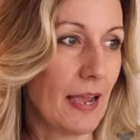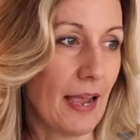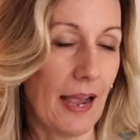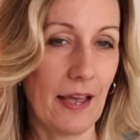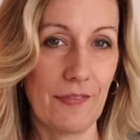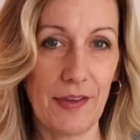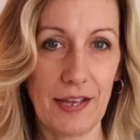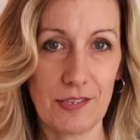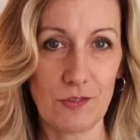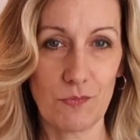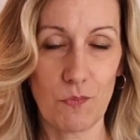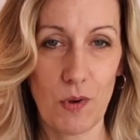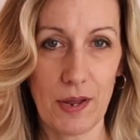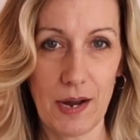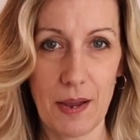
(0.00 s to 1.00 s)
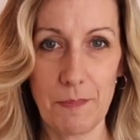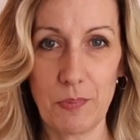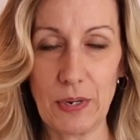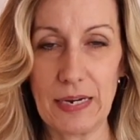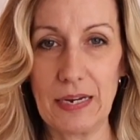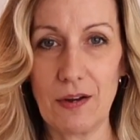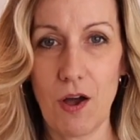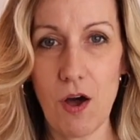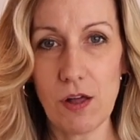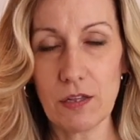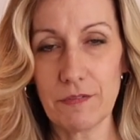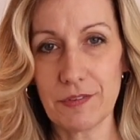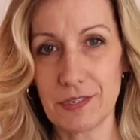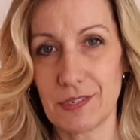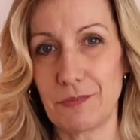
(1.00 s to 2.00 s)
and that's what I'm bringing all
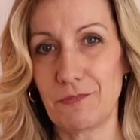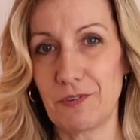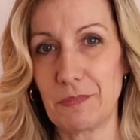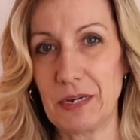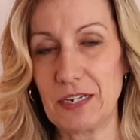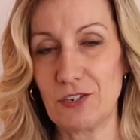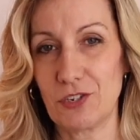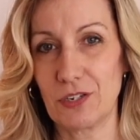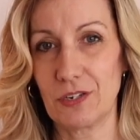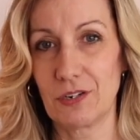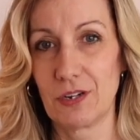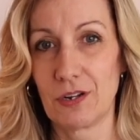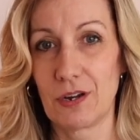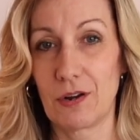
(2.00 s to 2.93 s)
of this information